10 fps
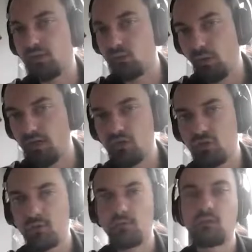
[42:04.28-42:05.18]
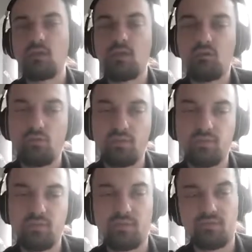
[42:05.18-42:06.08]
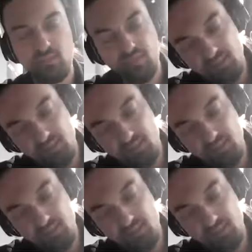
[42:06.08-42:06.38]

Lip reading: equations, for instance, and